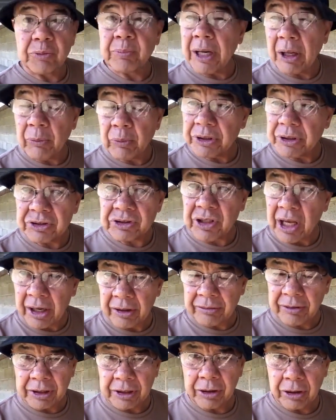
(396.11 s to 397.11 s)
but I wouldn't say
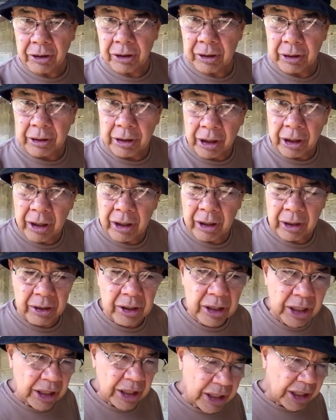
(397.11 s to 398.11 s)
anything to hurt
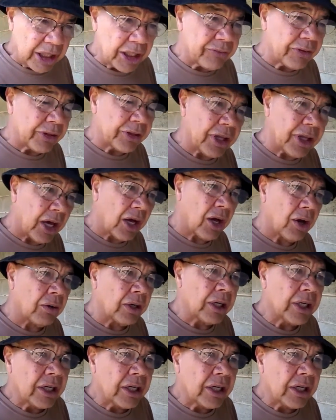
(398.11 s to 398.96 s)
her, even though